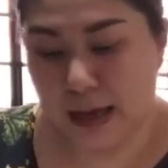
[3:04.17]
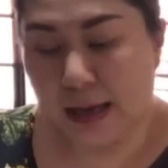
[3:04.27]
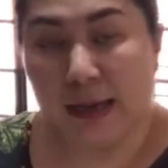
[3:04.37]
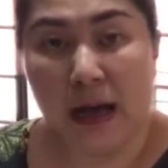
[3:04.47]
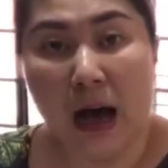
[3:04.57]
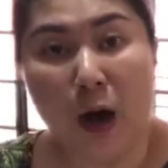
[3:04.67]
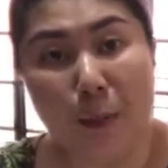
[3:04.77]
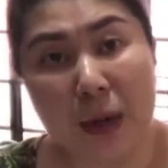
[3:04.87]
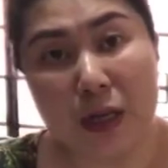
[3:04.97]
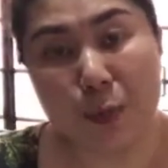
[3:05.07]
Now, how
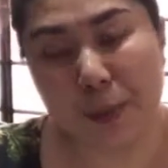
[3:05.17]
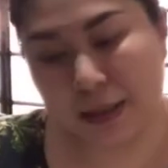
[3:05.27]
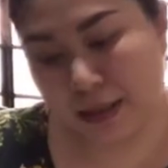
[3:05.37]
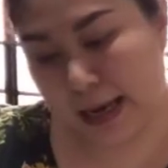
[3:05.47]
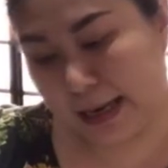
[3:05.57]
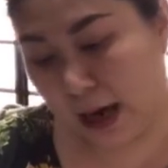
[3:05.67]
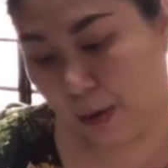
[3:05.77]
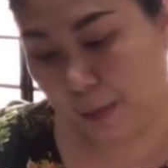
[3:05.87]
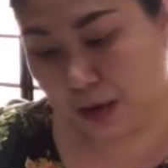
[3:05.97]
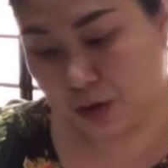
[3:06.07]
much butter and how
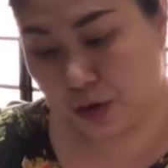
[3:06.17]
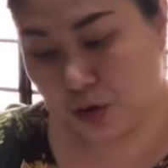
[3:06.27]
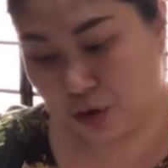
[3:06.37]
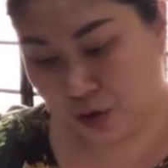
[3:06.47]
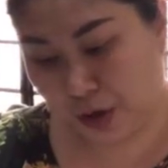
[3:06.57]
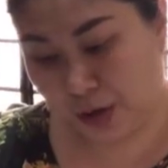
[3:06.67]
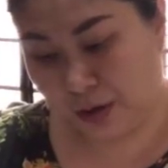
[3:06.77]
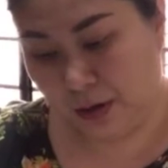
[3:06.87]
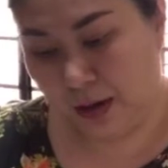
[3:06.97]
much sugar?